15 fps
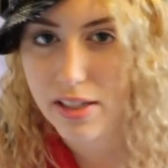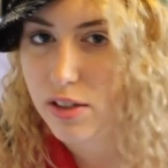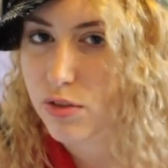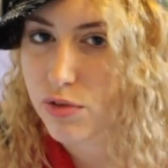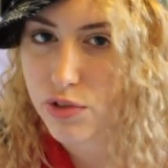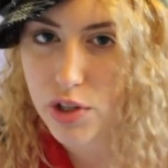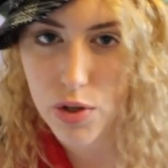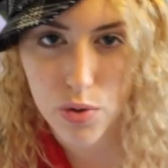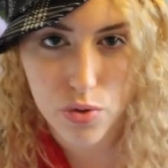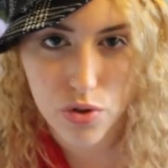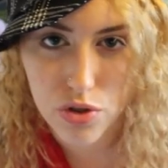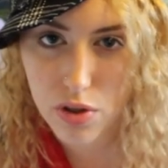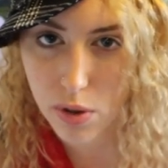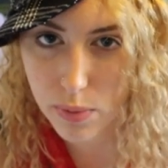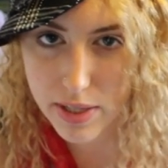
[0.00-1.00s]
get
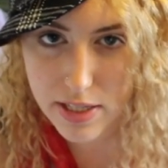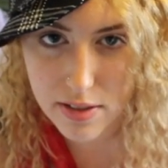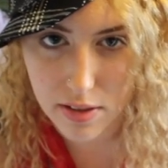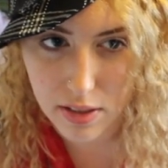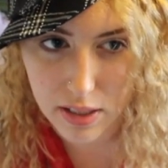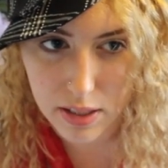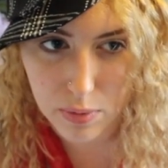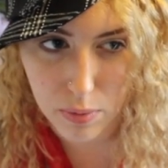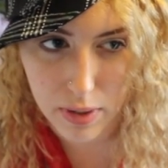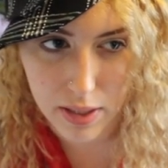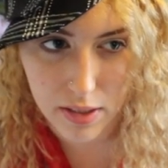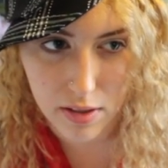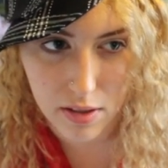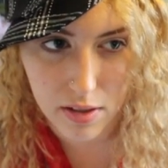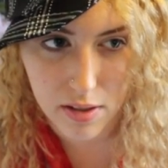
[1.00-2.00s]
confused so easily
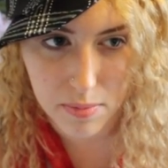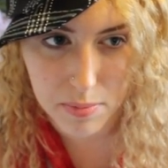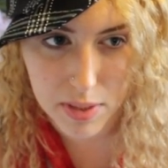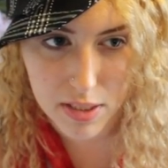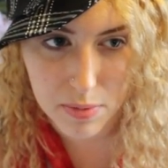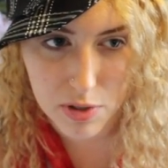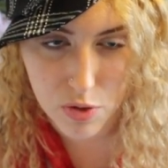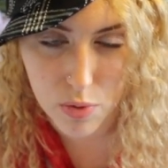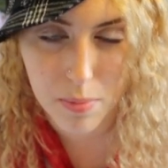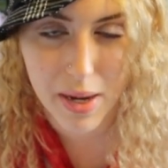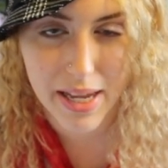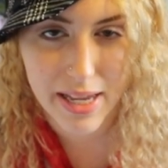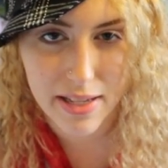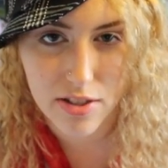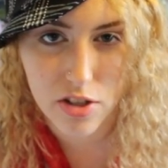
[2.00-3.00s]
when, especially when
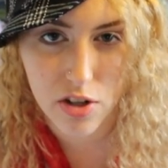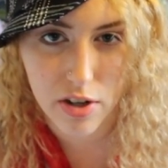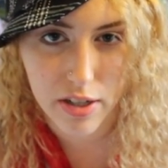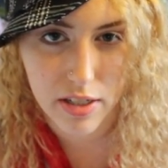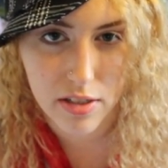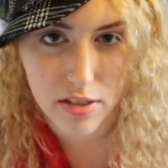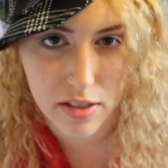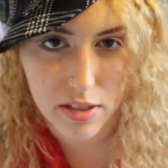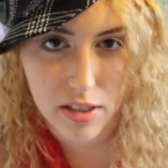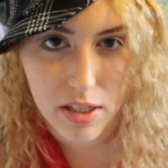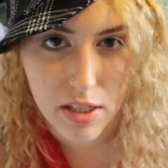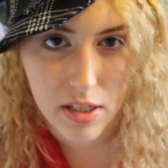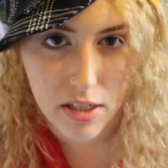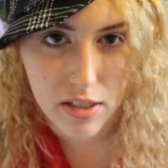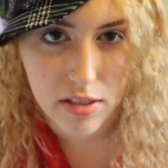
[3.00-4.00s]
my head's starting to
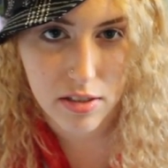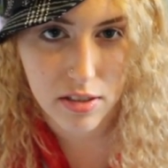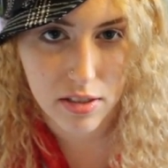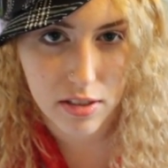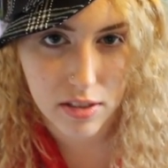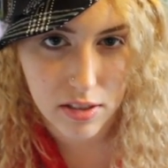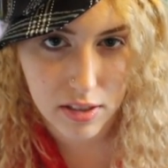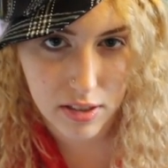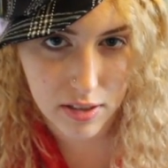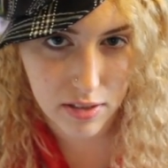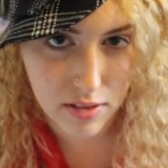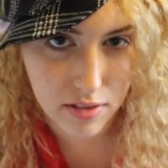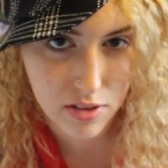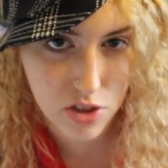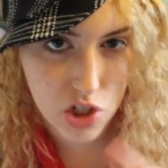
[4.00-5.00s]

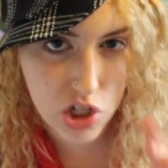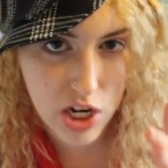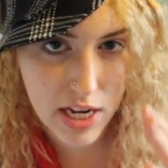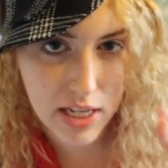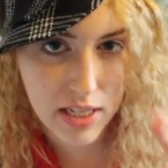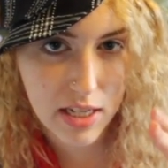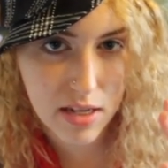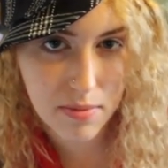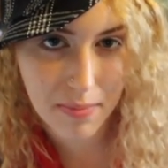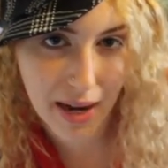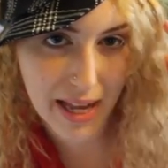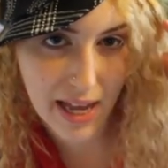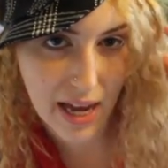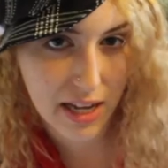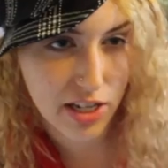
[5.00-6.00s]
get shaky.
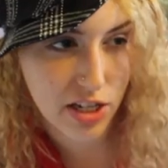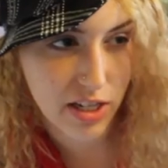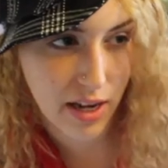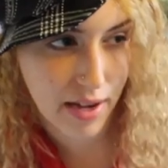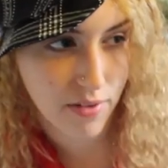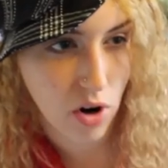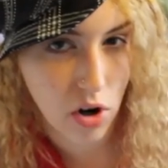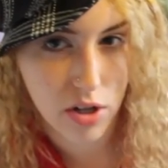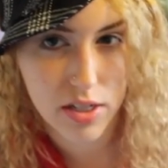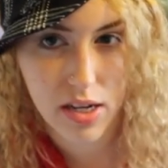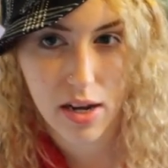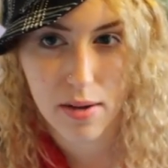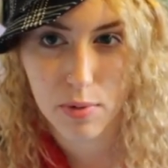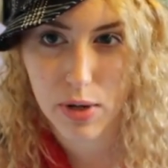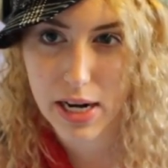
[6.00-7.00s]
I have a hard
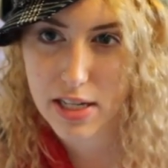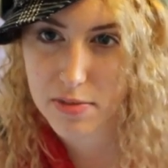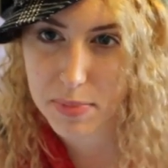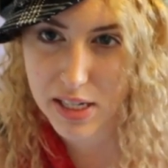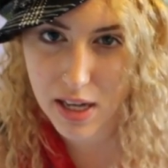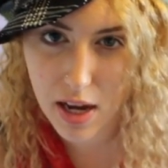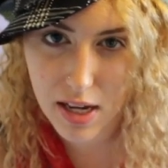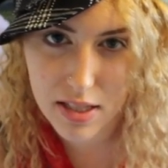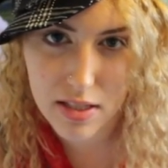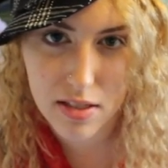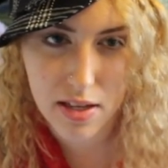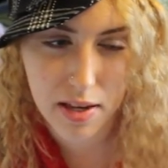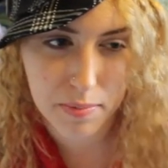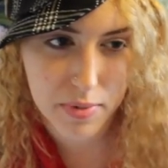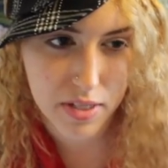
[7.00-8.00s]
time grasping
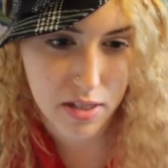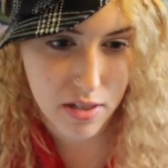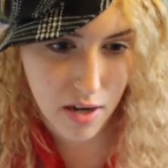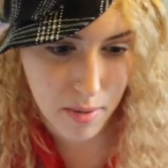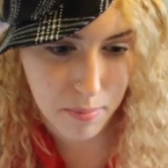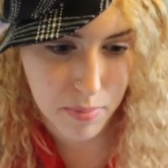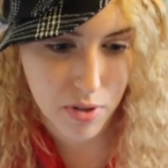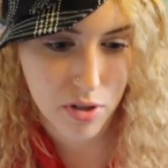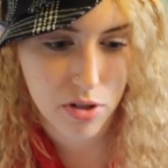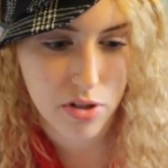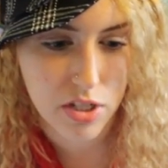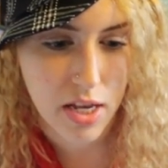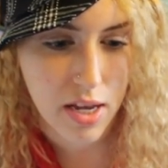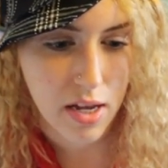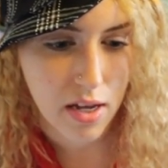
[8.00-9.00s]
concepts and
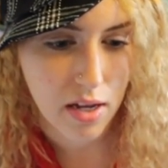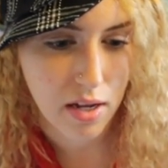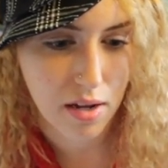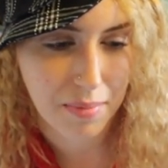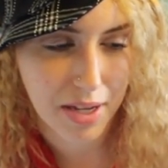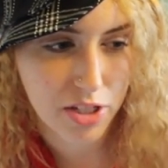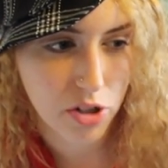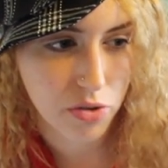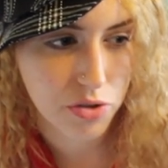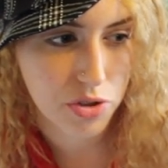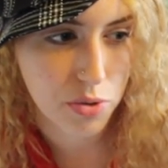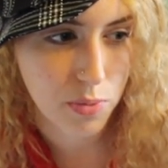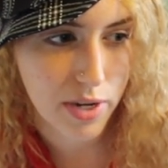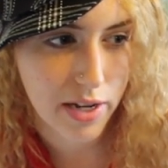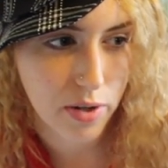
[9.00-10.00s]
numbers. I don't
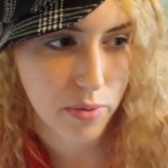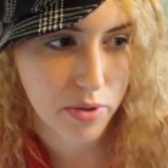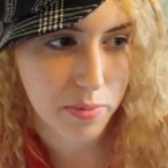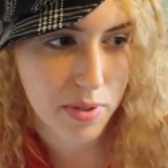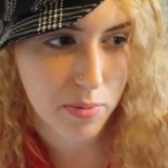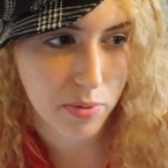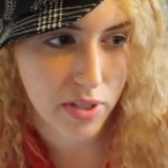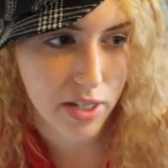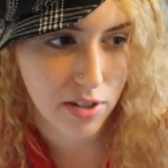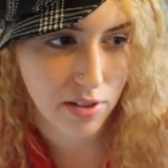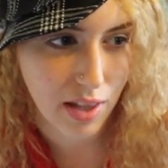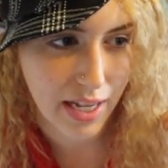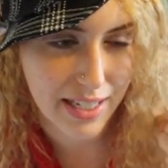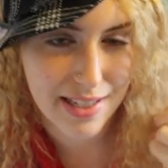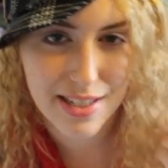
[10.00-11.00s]
do well with people that
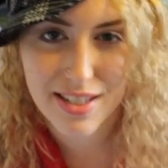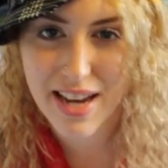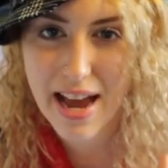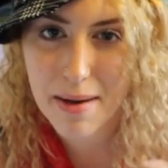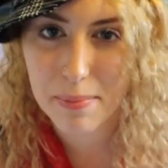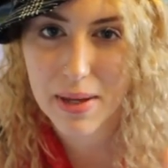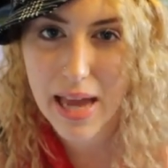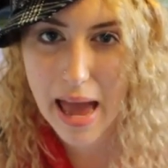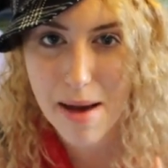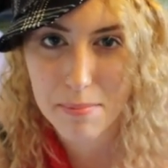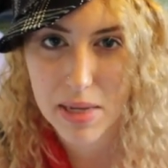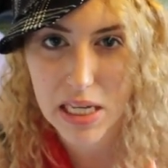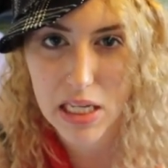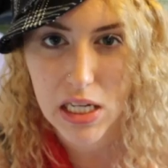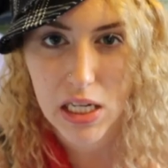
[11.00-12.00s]
are like snapping at
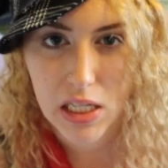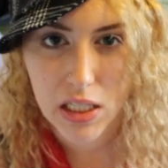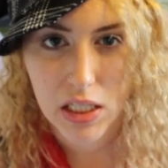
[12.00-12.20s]
me.